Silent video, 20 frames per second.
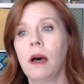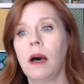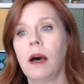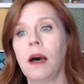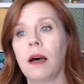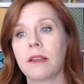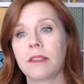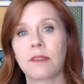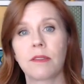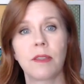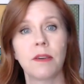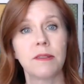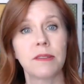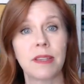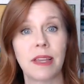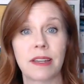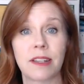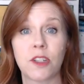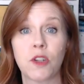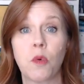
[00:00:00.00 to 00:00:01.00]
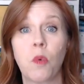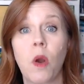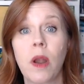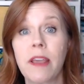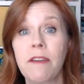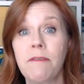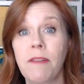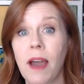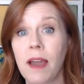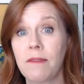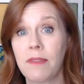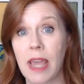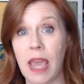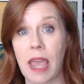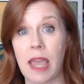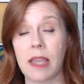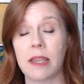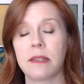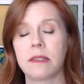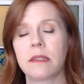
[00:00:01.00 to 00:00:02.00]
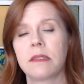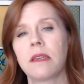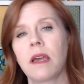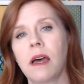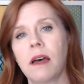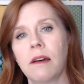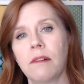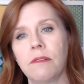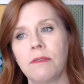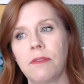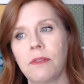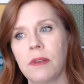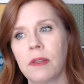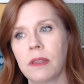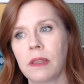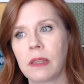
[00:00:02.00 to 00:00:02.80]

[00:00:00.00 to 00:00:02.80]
Uh, so that was like twenty-five days of